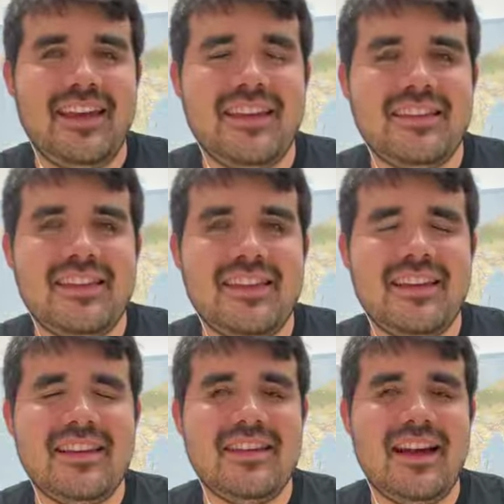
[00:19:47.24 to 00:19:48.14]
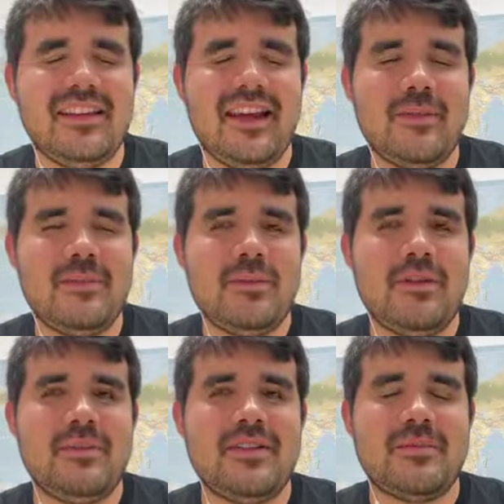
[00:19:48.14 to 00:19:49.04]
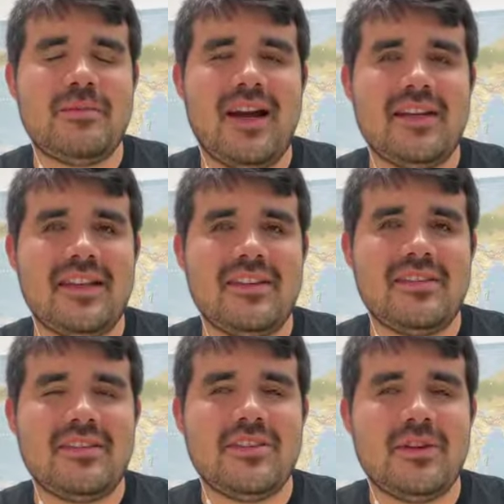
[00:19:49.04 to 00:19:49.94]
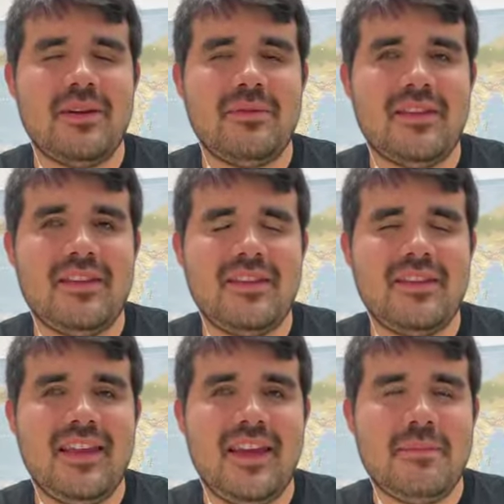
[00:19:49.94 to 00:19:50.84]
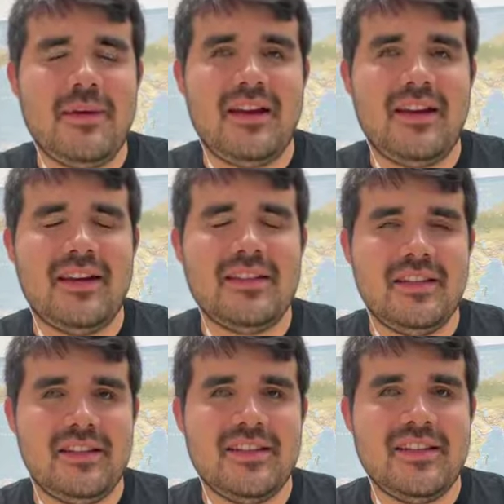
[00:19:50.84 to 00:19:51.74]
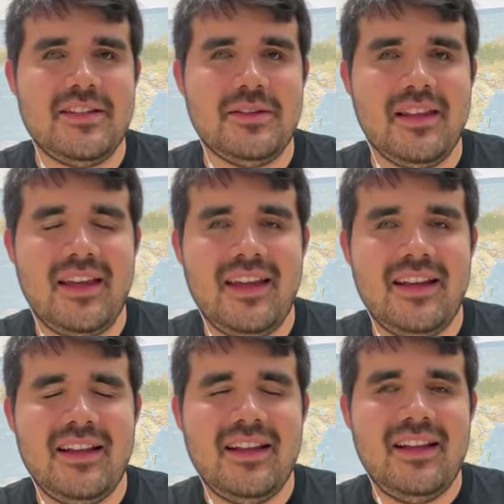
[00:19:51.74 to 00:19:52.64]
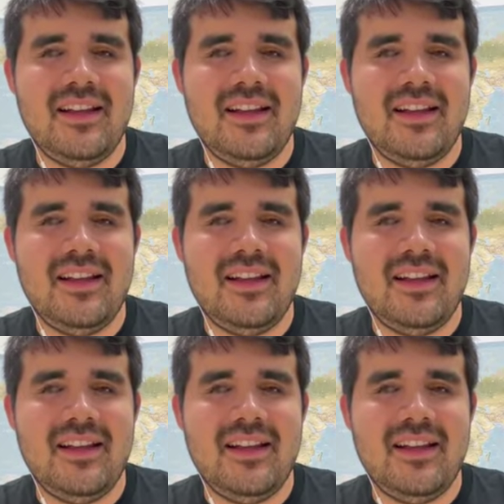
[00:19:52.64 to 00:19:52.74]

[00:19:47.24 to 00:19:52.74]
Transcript: a lot of people, you'd be surprised, like just don't even think about it until it's too late.